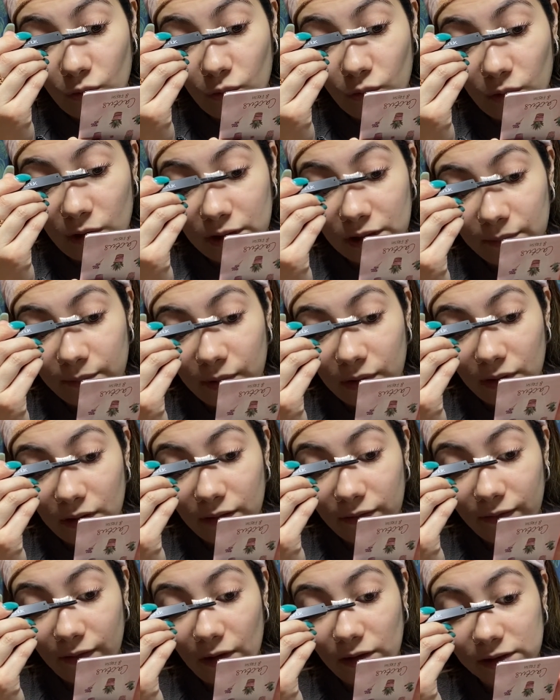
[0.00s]
want to put a
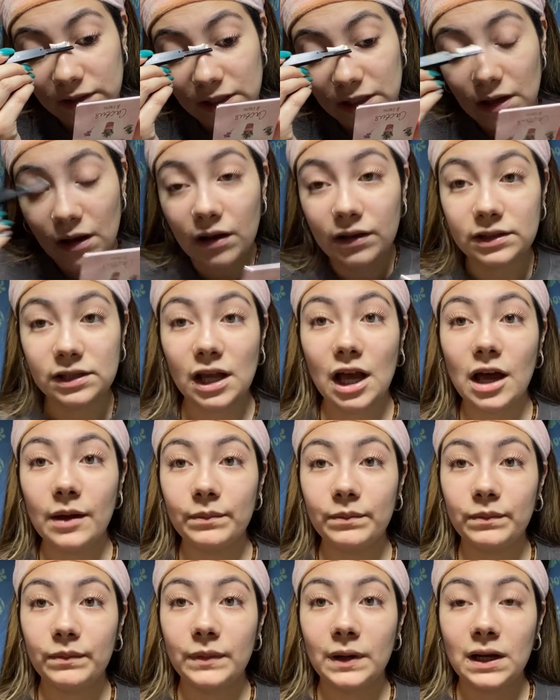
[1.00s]
falsie on top.
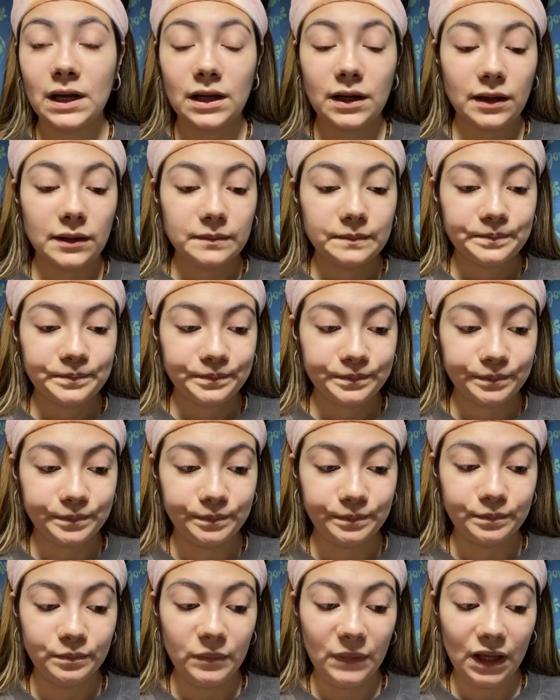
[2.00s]

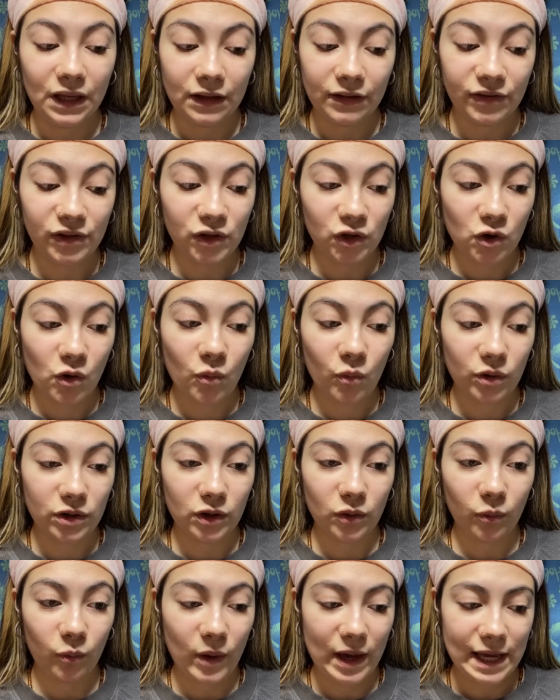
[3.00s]
If you don't want to
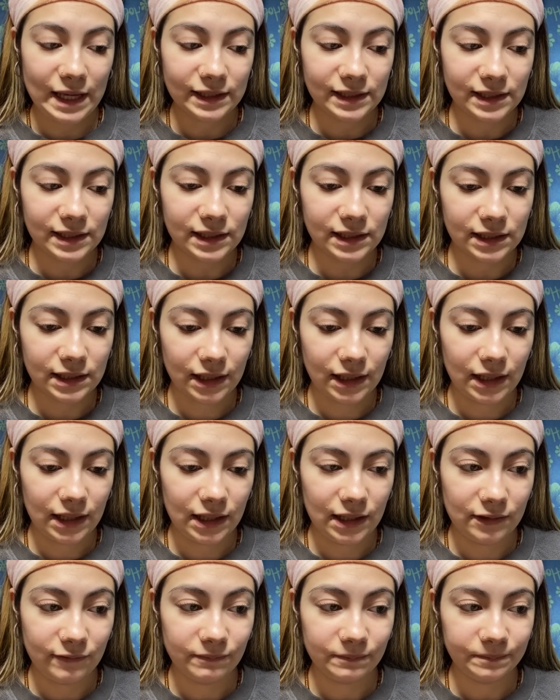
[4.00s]
waste
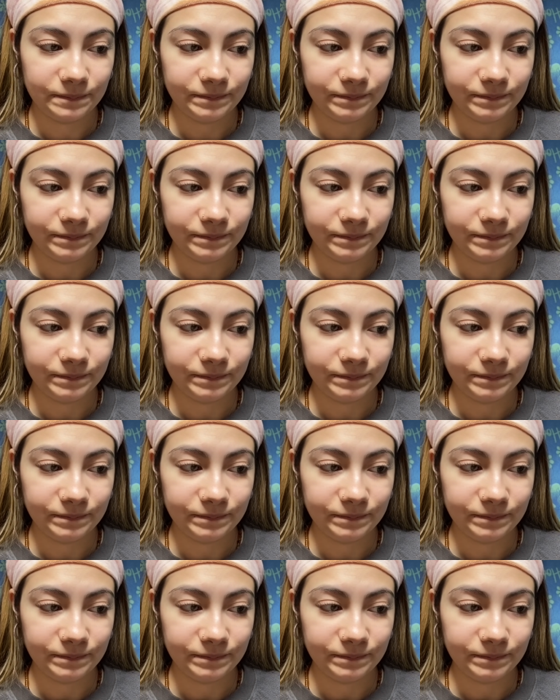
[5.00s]
a